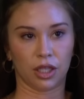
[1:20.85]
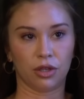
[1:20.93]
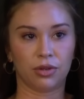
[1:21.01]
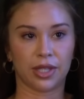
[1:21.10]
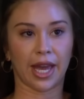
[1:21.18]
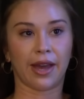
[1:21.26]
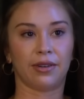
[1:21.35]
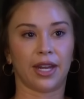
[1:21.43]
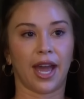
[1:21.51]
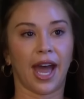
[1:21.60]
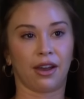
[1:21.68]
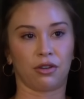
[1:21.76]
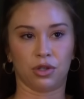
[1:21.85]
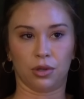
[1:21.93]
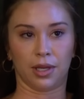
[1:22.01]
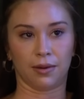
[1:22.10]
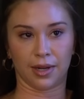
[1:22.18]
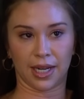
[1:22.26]
You yes. sound
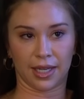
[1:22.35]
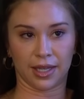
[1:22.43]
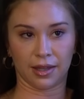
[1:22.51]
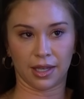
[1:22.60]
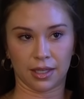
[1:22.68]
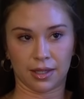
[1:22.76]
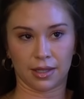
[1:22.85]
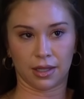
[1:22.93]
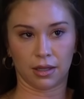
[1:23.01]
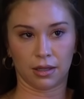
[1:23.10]
actually ridiculous.